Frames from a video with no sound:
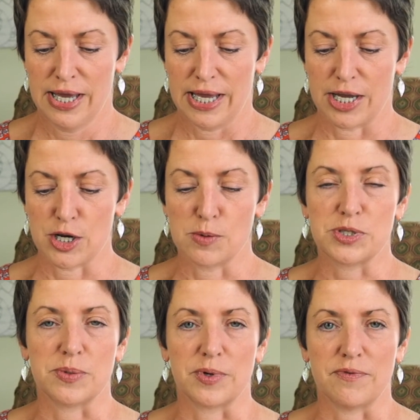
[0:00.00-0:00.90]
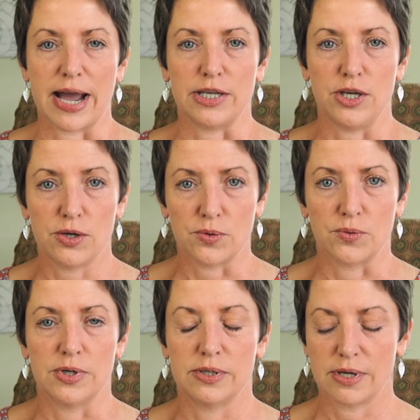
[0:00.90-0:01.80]
in hopes to provide
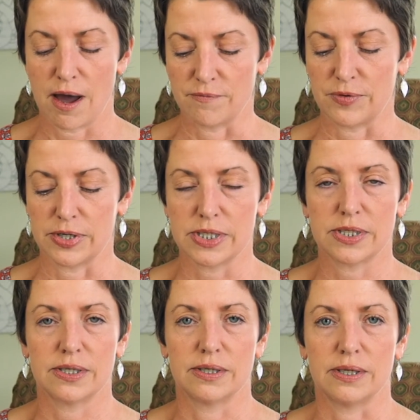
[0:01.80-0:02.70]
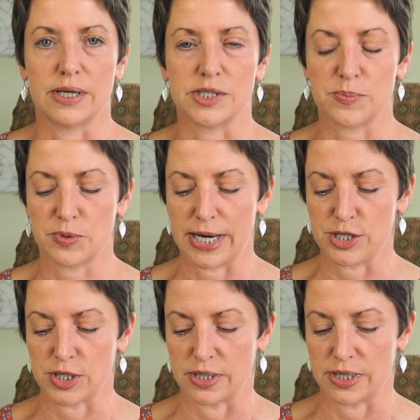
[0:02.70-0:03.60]
you comfort,
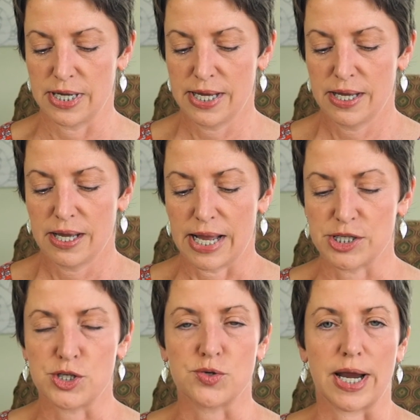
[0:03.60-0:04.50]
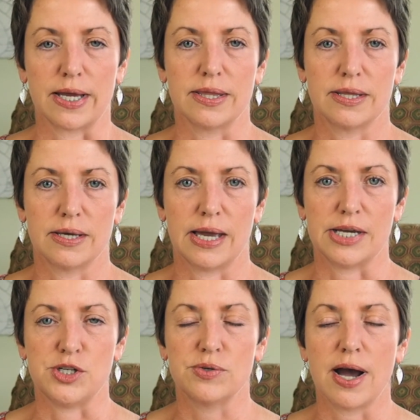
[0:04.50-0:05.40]
inspiration, and strength as
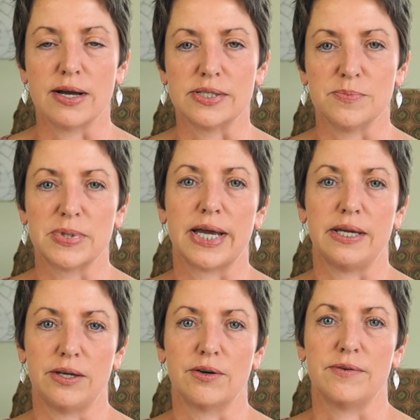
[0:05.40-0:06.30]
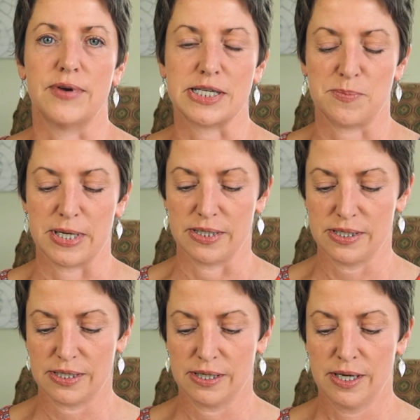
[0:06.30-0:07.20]
you contemplate your
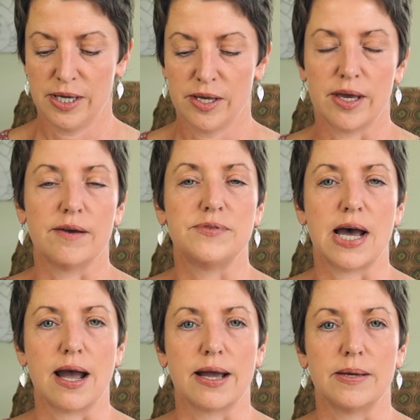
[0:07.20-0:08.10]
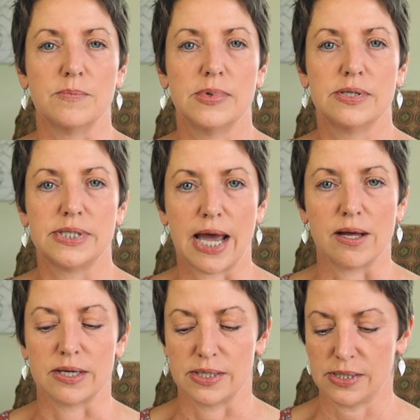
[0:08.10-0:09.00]
investment of time,
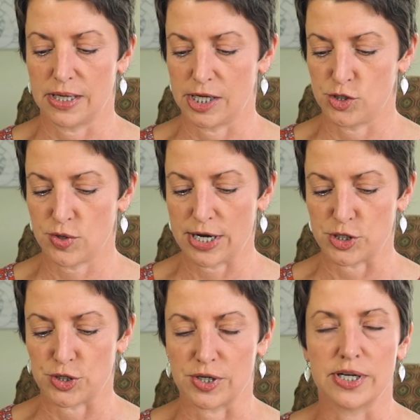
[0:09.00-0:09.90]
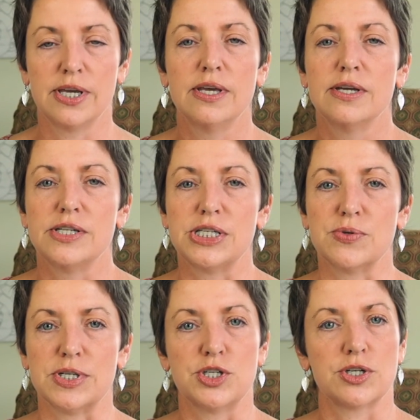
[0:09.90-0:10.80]
talent, and treasure to
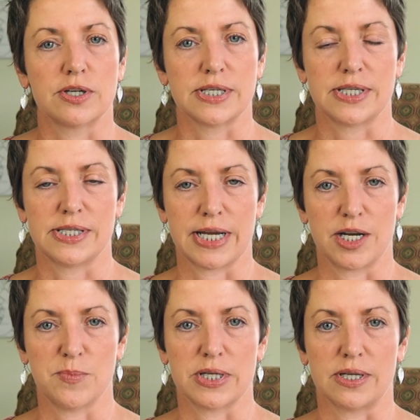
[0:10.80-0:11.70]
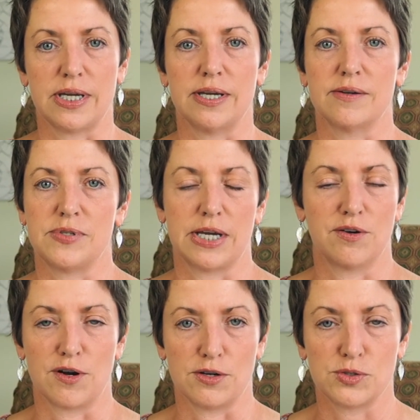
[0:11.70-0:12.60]
ensure the sustainability of
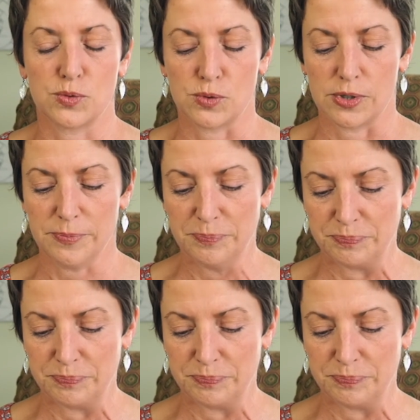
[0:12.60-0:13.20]
Sacred Heart School.